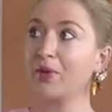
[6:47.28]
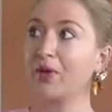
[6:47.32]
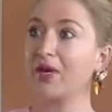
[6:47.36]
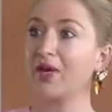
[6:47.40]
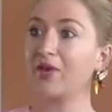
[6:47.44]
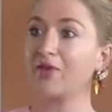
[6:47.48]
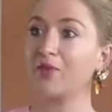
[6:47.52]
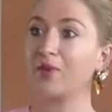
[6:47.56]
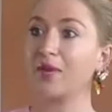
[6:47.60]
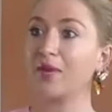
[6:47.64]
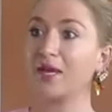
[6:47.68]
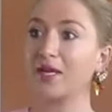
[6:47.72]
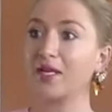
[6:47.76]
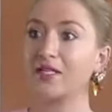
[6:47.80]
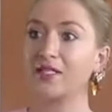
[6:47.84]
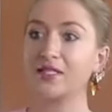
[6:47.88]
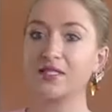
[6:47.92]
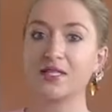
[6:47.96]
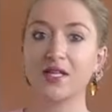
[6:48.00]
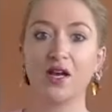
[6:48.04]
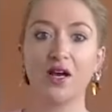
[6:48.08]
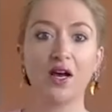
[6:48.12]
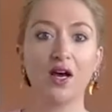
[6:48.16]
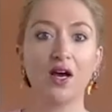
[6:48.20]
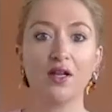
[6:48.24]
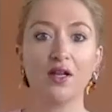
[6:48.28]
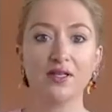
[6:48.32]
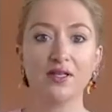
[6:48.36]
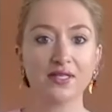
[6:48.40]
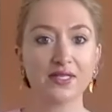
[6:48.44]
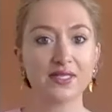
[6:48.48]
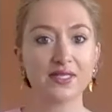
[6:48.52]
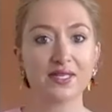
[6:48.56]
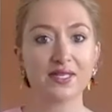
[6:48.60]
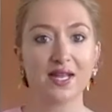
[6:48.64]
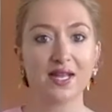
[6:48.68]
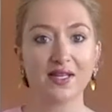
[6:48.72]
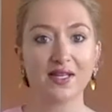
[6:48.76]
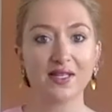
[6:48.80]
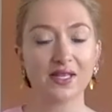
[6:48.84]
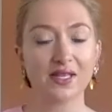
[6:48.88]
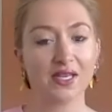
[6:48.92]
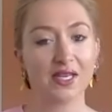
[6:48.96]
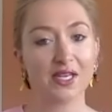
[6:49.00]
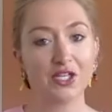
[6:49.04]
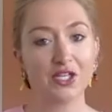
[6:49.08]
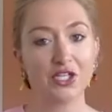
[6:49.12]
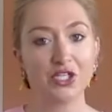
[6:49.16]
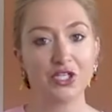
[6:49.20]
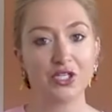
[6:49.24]
But if we're going to start understanding
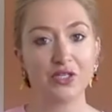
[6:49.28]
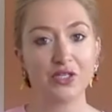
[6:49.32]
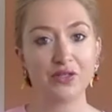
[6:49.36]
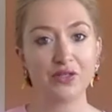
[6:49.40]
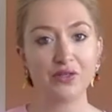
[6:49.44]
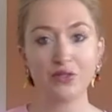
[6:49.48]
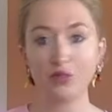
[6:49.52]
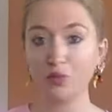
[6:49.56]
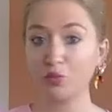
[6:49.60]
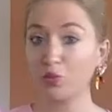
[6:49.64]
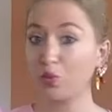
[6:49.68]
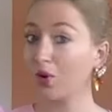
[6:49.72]
issues,